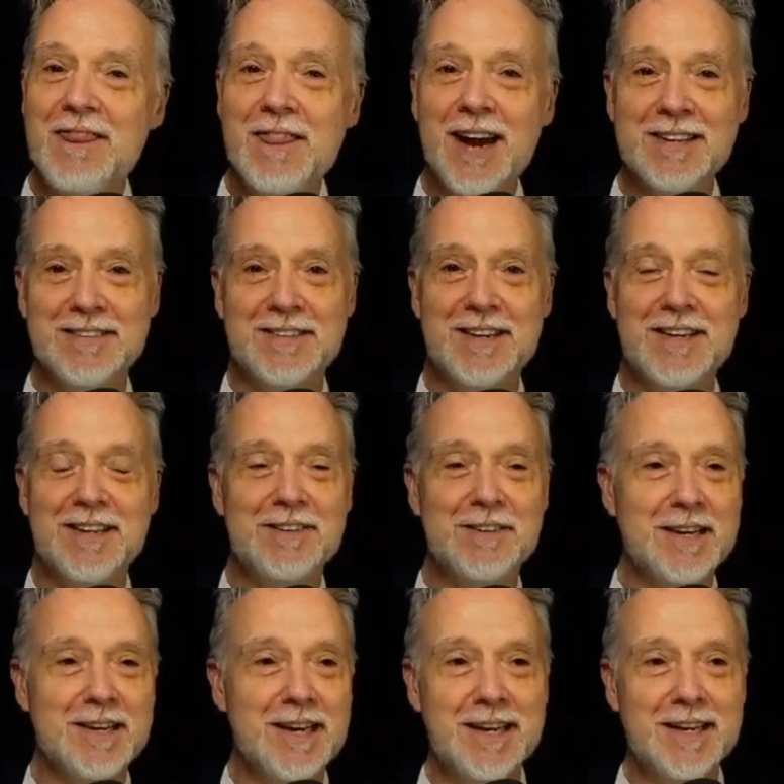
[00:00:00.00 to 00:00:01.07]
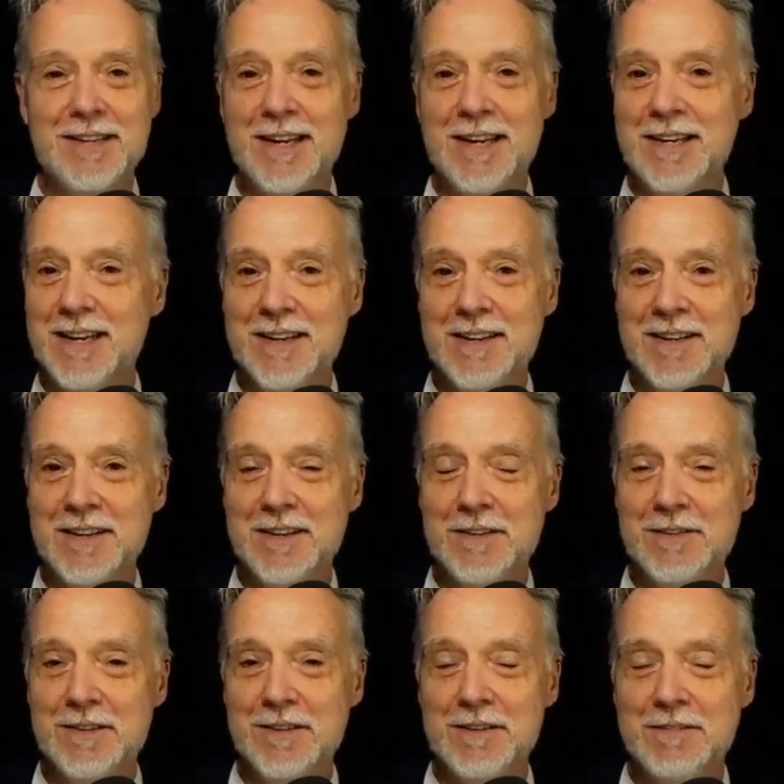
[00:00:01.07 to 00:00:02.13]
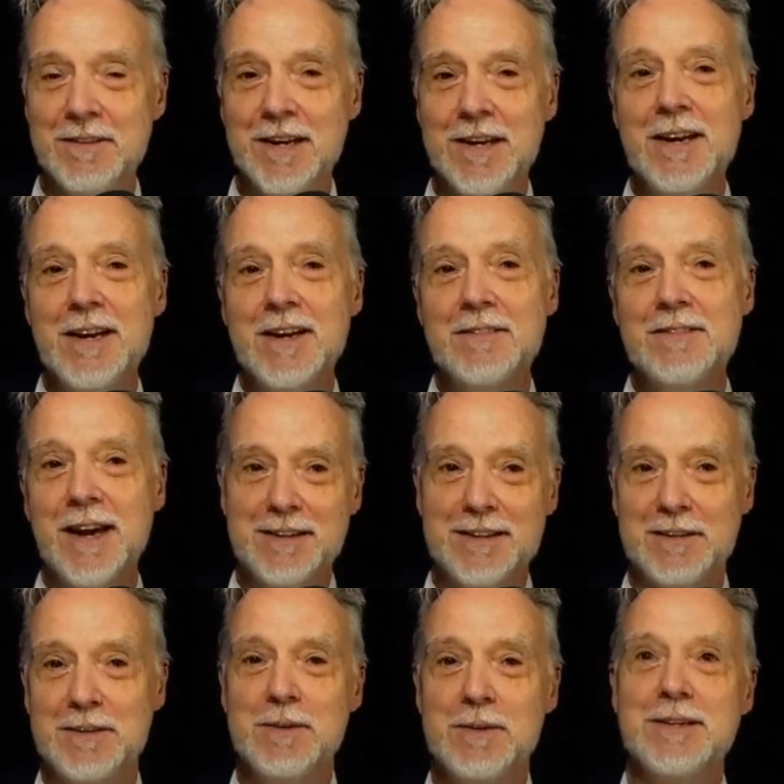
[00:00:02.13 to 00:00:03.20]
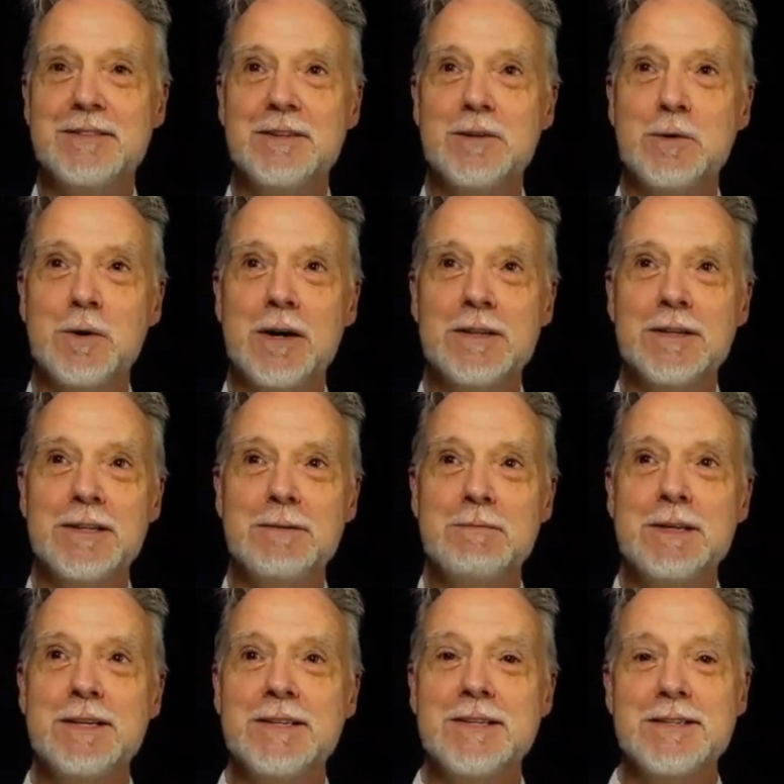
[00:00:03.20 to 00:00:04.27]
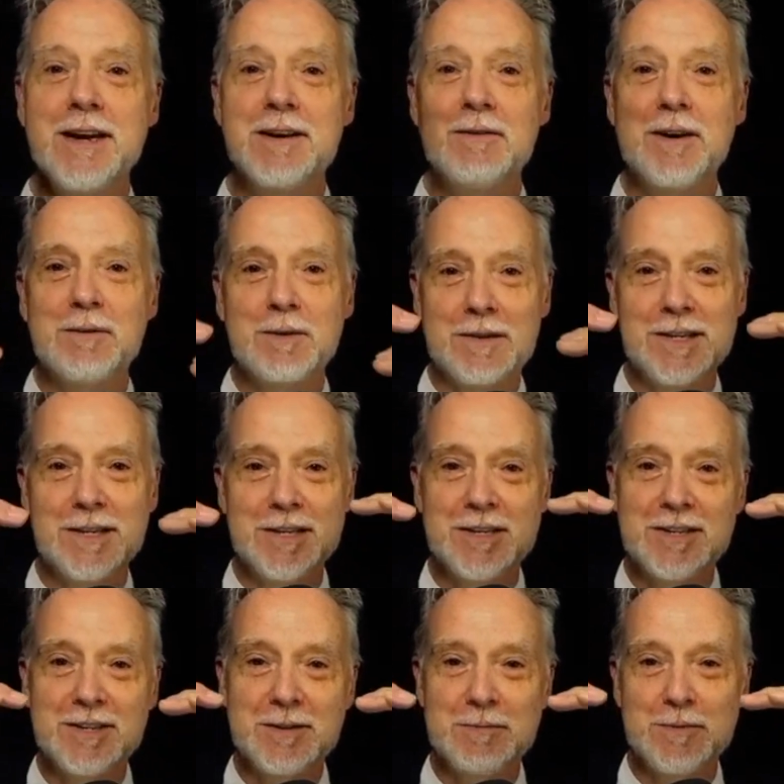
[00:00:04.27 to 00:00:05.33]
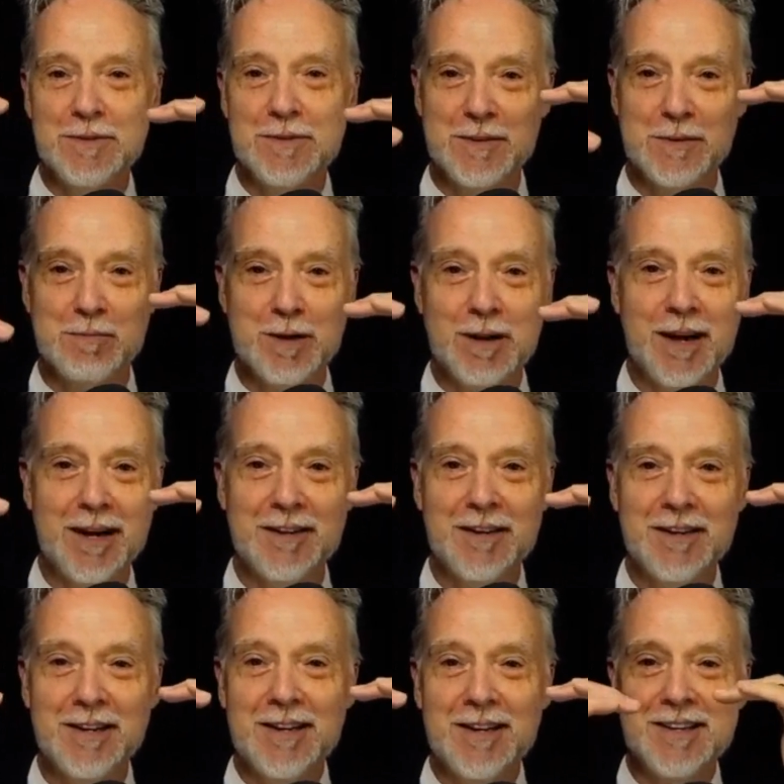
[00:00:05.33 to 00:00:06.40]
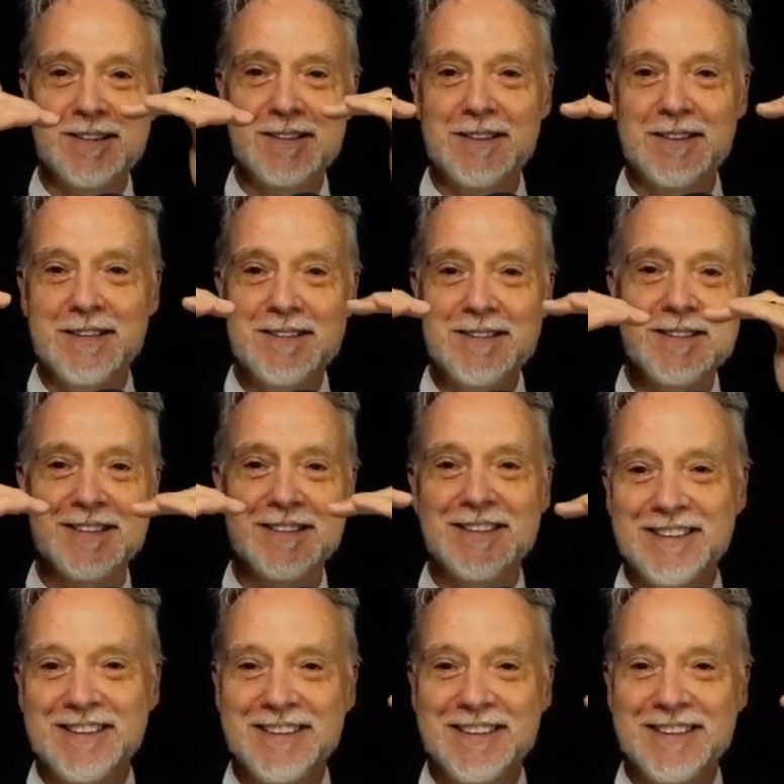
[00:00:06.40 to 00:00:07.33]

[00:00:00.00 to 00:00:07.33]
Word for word: That's it. You can't take any of the other stuff that to me is equality because now our relationship with the supplier is at least